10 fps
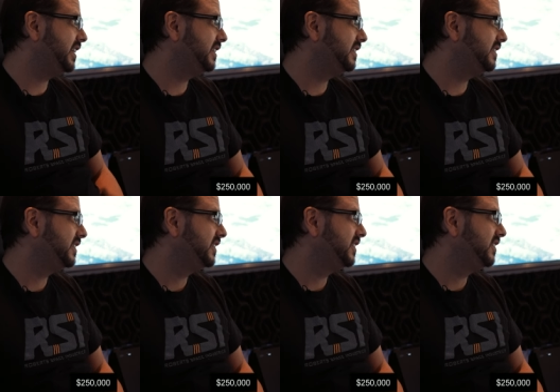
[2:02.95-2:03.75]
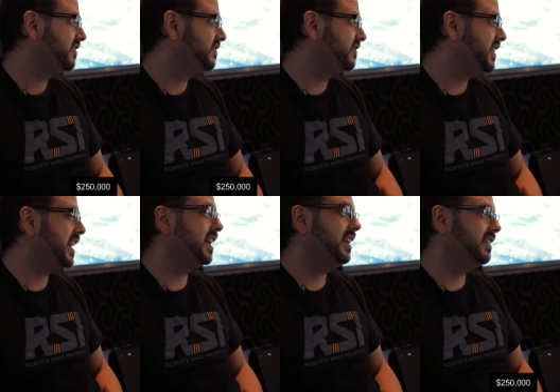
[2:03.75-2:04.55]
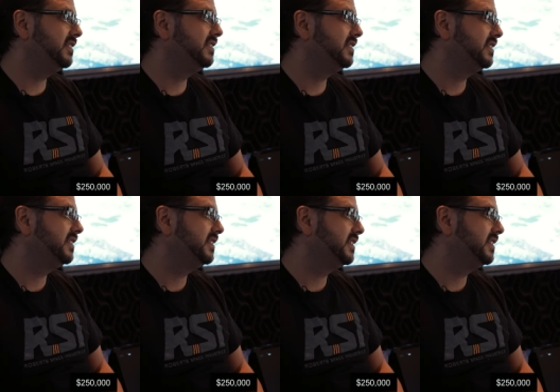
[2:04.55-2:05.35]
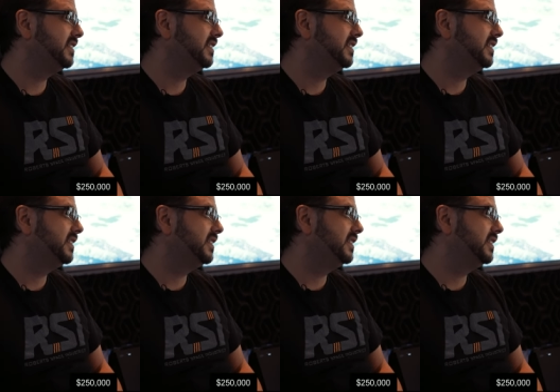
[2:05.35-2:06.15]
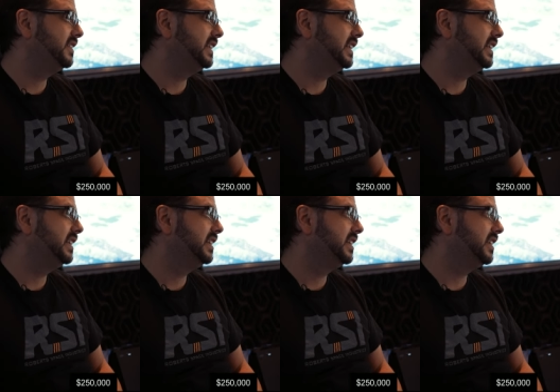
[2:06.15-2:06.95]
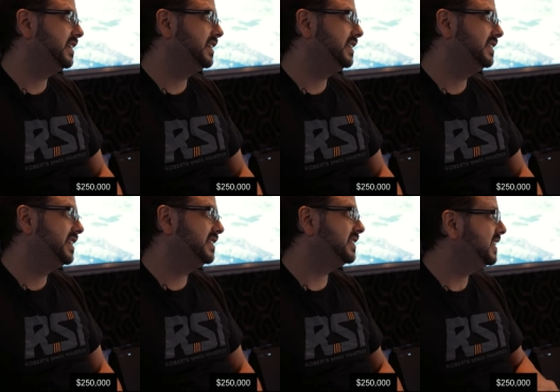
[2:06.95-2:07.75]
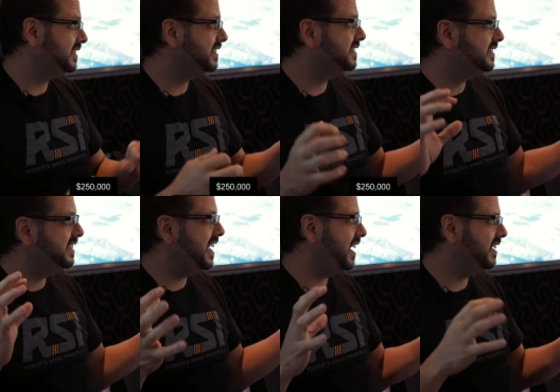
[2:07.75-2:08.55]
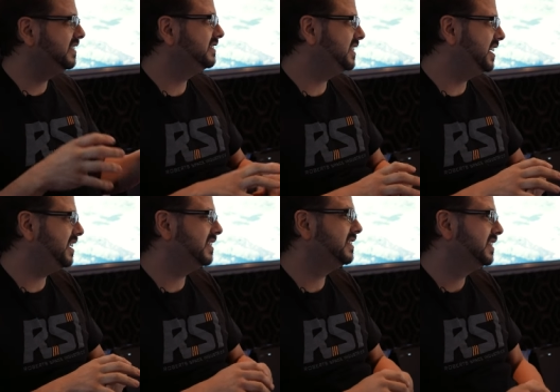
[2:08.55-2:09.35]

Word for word: 250. Yeah. 250. And this is your gaming rig. This this is yeah. This yeah. is it.